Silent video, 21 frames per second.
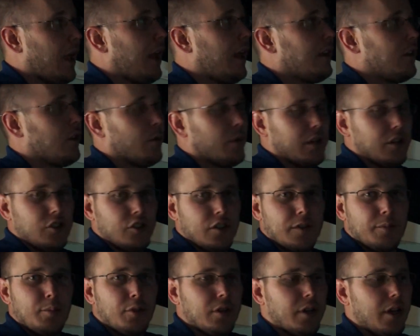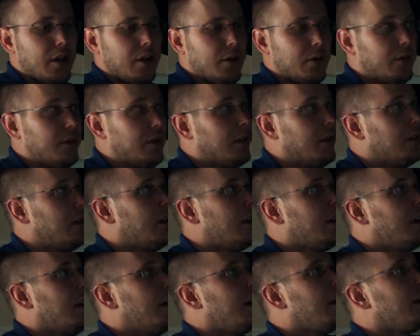And you want it just below
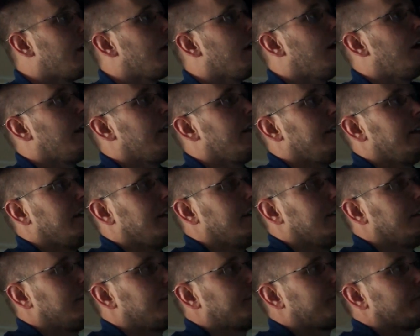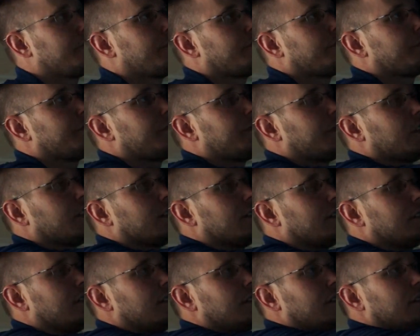uh, the,
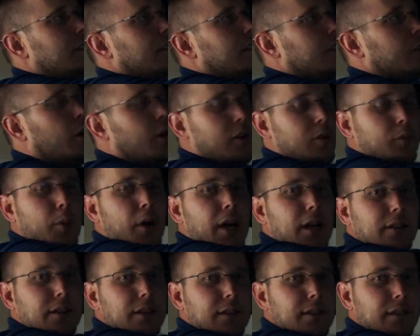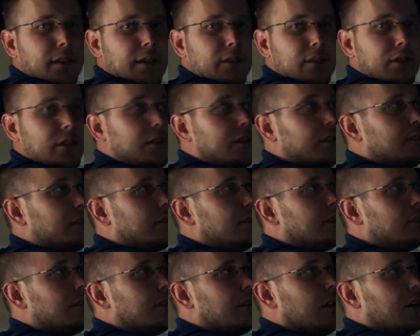the autopilot sensor,
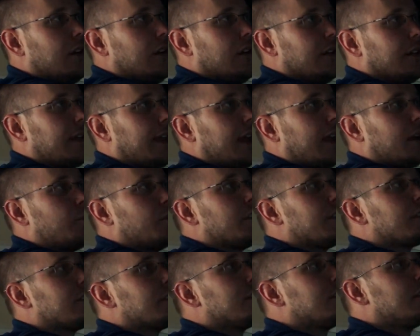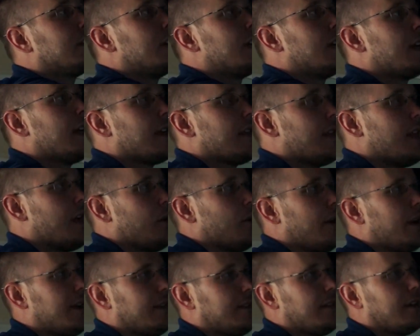uh, the cameras. That
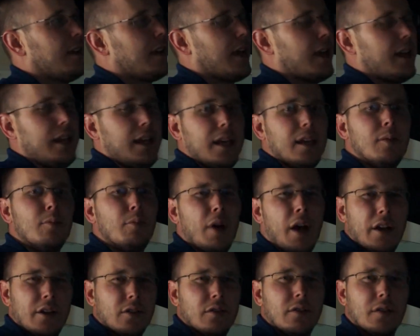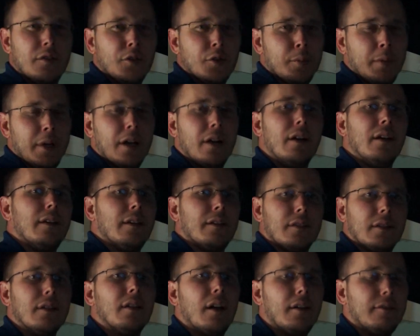way it's kind of hidden behind the rearview mirror. It
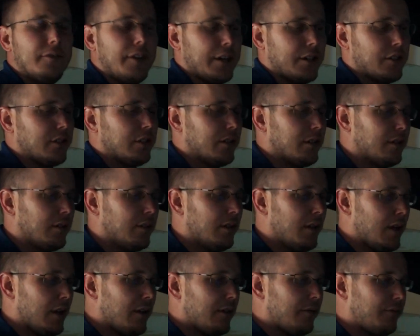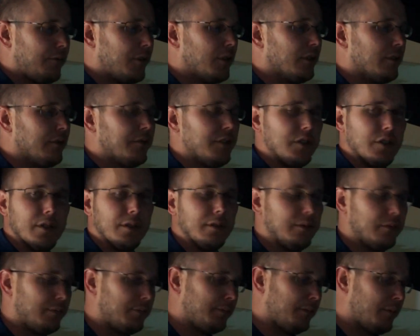doesn't affect your field of vision
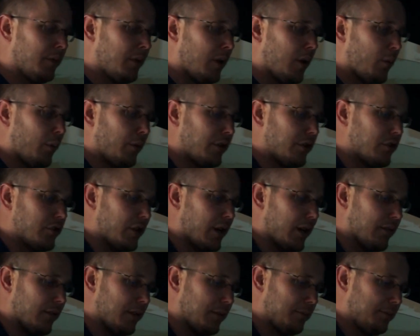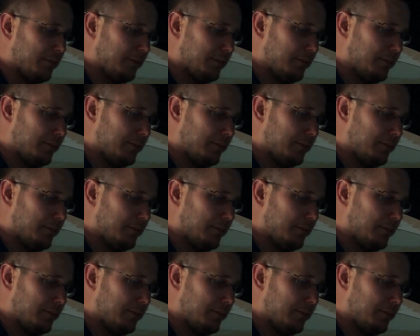when you're driving.